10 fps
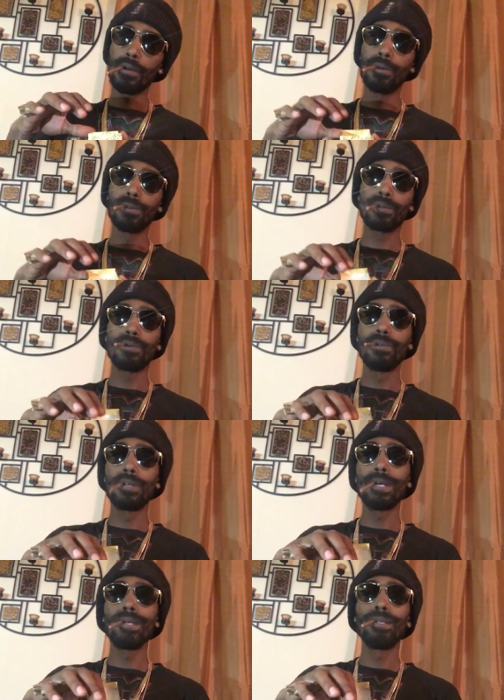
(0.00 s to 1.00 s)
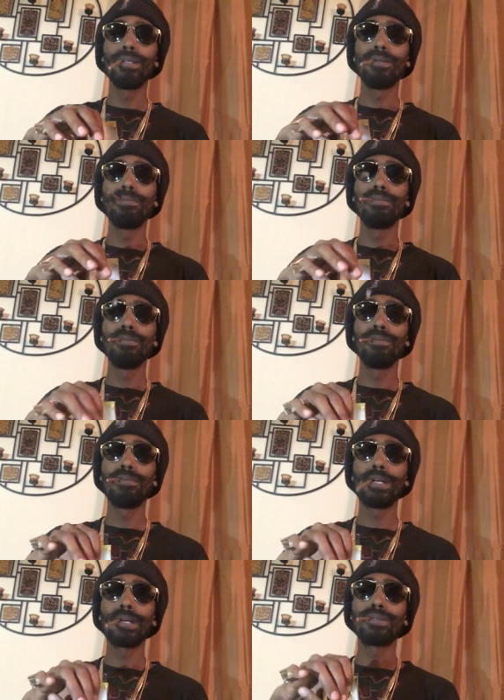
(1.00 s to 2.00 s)
Old school cotton in the
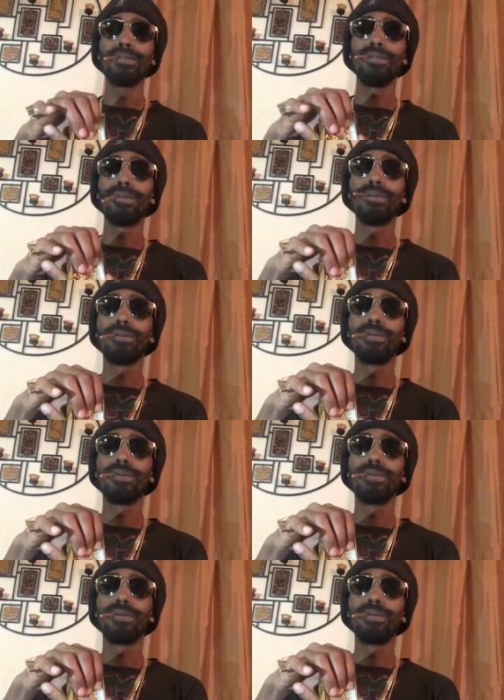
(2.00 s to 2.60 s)
box, you know.